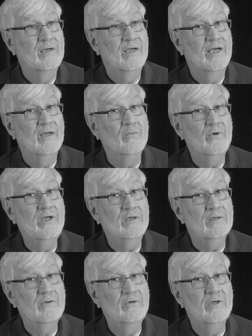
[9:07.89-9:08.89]
And we
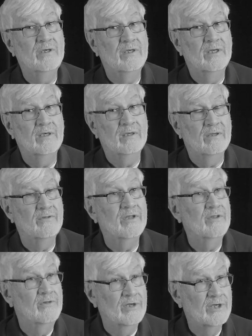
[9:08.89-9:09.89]
included in
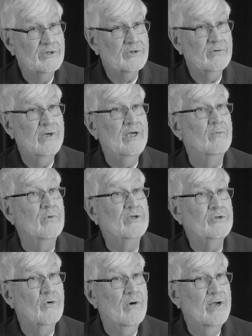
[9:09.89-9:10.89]
the history and
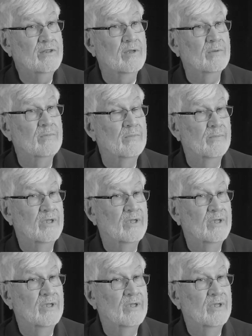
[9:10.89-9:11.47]
restoring the